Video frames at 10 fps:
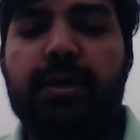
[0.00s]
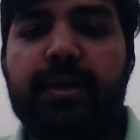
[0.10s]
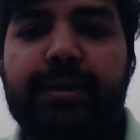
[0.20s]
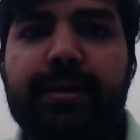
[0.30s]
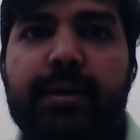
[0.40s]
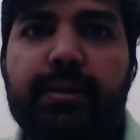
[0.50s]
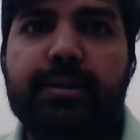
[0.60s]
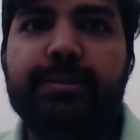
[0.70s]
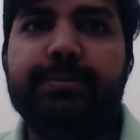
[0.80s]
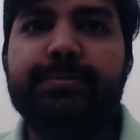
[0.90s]
Hi,
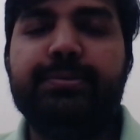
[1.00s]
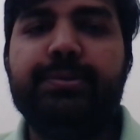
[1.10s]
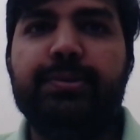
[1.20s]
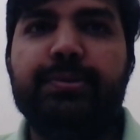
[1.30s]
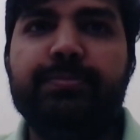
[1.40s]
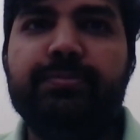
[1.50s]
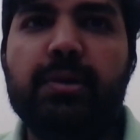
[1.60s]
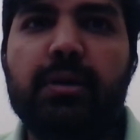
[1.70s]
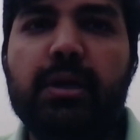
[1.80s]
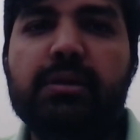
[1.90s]
so
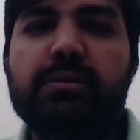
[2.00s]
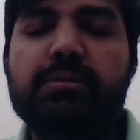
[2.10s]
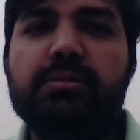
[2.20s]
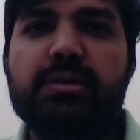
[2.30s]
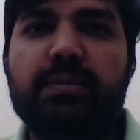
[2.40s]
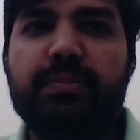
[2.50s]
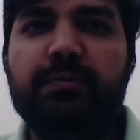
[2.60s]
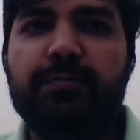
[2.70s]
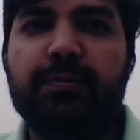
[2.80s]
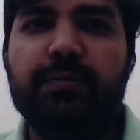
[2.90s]
in
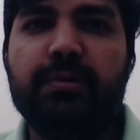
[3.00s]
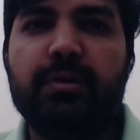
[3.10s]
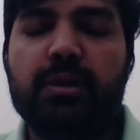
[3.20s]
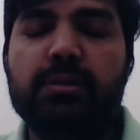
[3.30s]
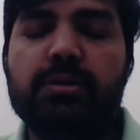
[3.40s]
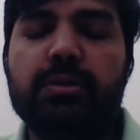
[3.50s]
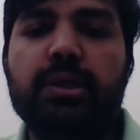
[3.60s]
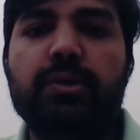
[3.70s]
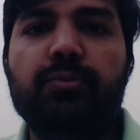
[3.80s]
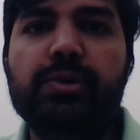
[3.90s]
chapter 4,
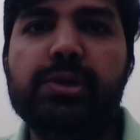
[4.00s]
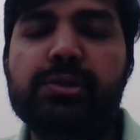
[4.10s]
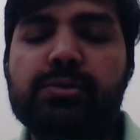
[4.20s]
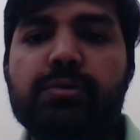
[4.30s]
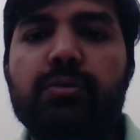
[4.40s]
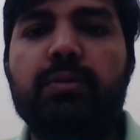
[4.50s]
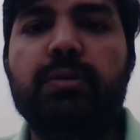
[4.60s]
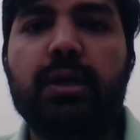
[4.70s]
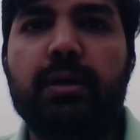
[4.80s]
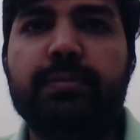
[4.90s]
actually, we need to
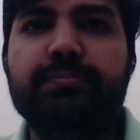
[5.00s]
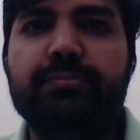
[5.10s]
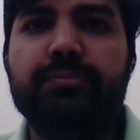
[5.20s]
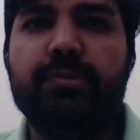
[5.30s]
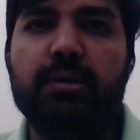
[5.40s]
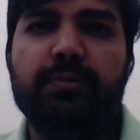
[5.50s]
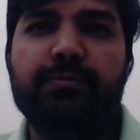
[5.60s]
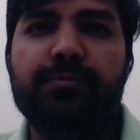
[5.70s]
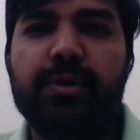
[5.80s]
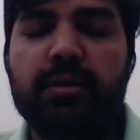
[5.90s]
overcome the
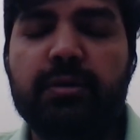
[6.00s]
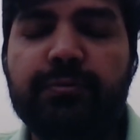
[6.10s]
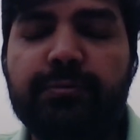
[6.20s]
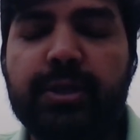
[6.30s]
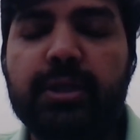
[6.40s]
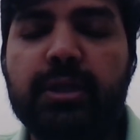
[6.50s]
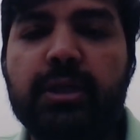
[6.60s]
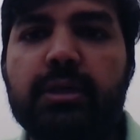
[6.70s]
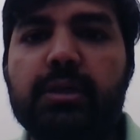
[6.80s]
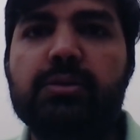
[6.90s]
fear of
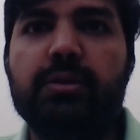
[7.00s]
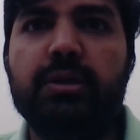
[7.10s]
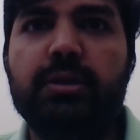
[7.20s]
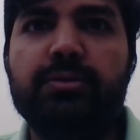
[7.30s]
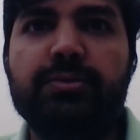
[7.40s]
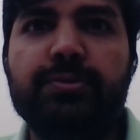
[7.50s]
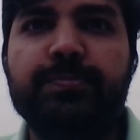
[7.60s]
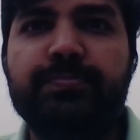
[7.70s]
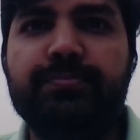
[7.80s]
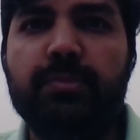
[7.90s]
failure in order
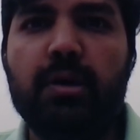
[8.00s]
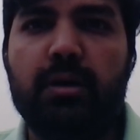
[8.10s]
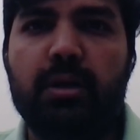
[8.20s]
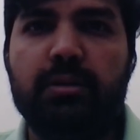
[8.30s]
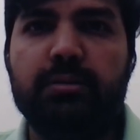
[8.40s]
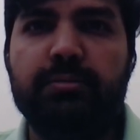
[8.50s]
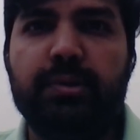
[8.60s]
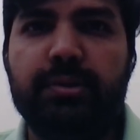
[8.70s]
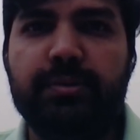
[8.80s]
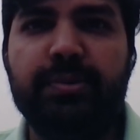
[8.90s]
to
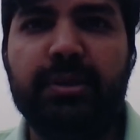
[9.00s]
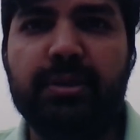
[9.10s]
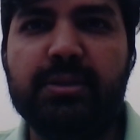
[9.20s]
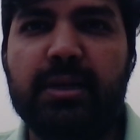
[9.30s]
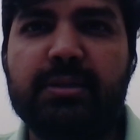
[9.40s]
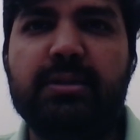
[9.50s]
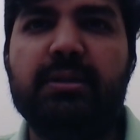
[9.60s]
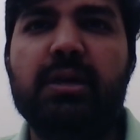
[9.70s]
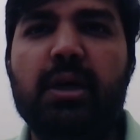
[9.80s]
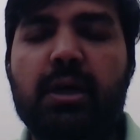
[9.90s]
be
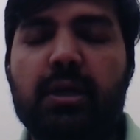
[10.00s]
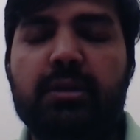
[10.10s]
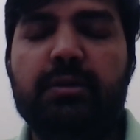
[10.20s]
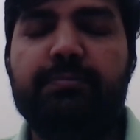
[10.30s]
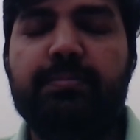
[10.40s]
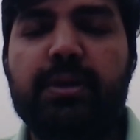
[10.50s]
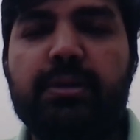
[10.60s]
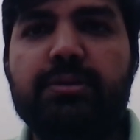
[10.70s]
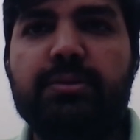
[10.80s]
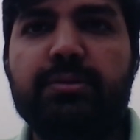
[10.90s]
succeed. The
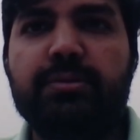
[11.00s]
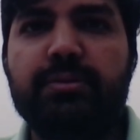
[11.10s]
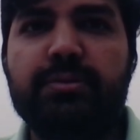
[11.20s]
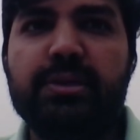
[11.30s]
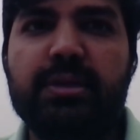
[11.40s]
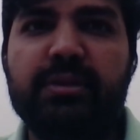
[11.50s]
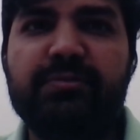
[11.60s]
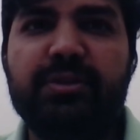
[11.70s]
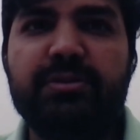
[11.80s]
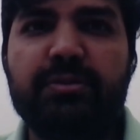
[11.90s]
person who is
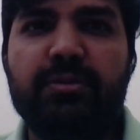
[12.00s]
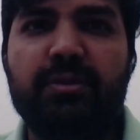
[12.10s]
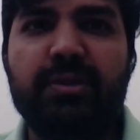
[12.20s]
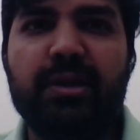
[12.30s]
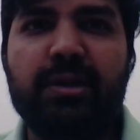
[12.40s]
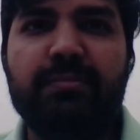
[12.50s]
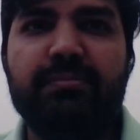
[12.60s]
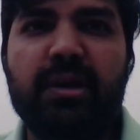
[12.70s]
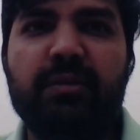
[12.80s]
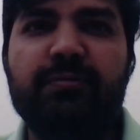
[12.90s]
unable to
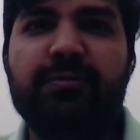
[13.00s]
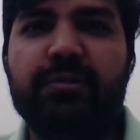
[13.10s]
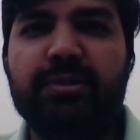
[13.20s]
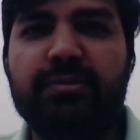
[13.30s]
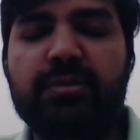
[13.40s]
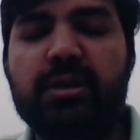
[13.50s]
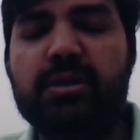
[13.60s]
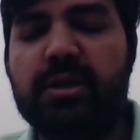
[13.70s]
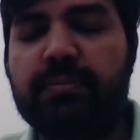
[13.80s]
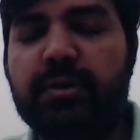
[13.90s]
overcome may fall into the
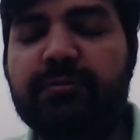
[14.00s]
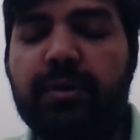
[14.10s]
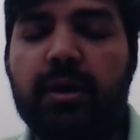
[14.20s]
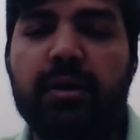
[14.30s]
trap of